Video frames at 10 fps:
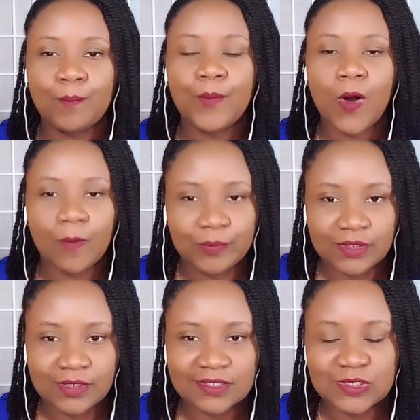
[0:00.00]

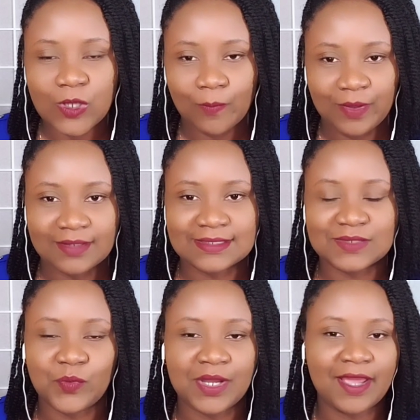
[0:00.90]
popular
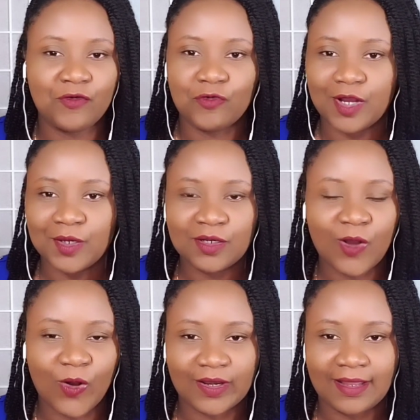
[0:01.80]
topics when I run
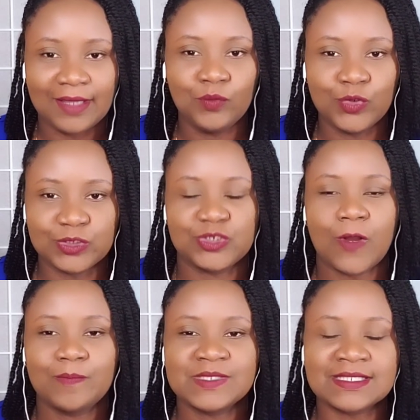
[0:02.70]
online
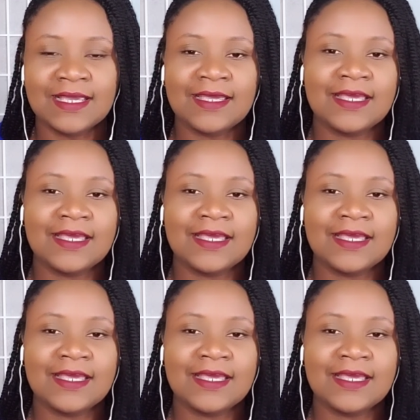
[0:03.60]
workshops.